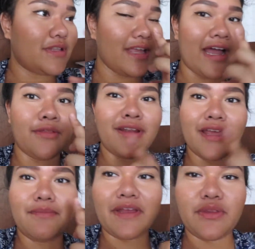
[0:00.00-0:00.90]
Like I don't
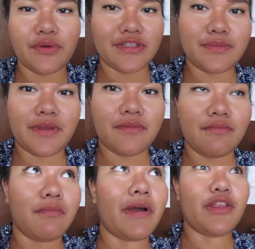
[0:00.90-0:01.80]
like my nose be
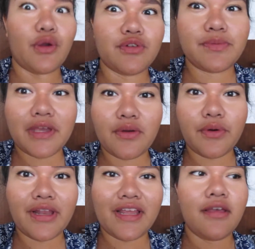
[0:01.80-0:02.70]
my nose being
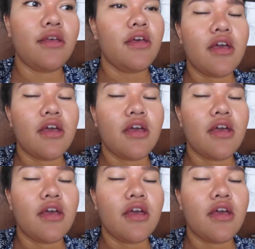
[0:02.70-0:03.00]
oily,